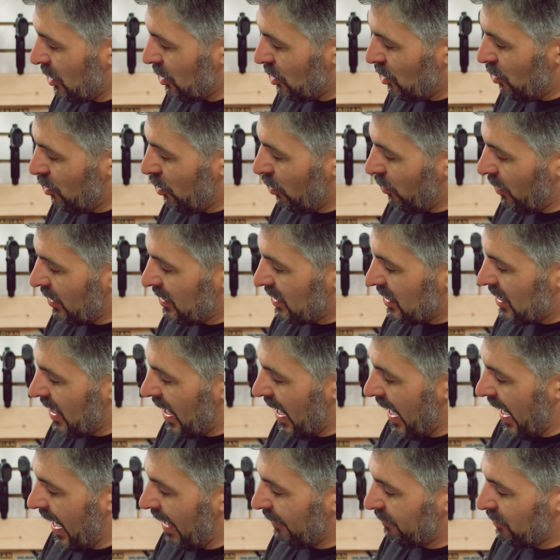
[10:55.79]
you don't
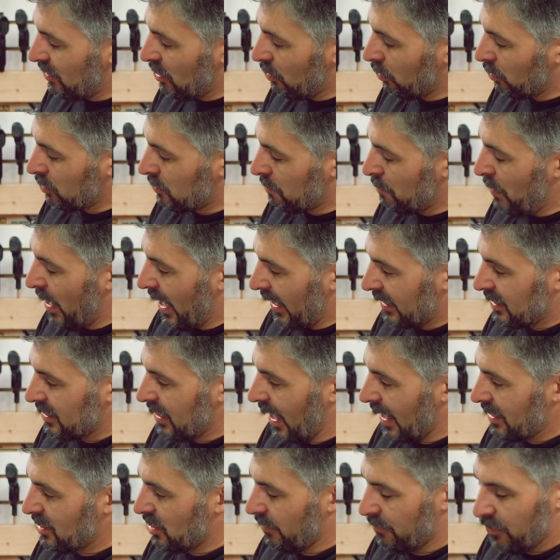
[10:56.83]
have those
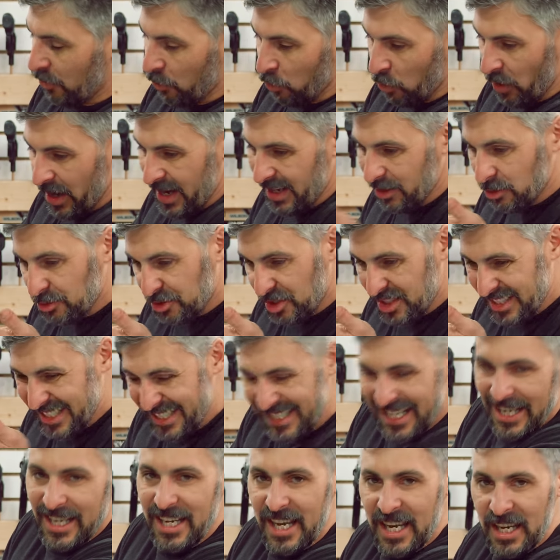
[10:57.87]
backsides of the rails
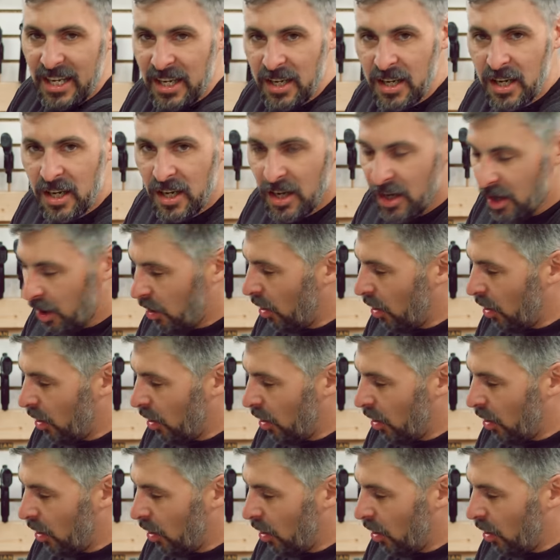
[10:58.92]
digging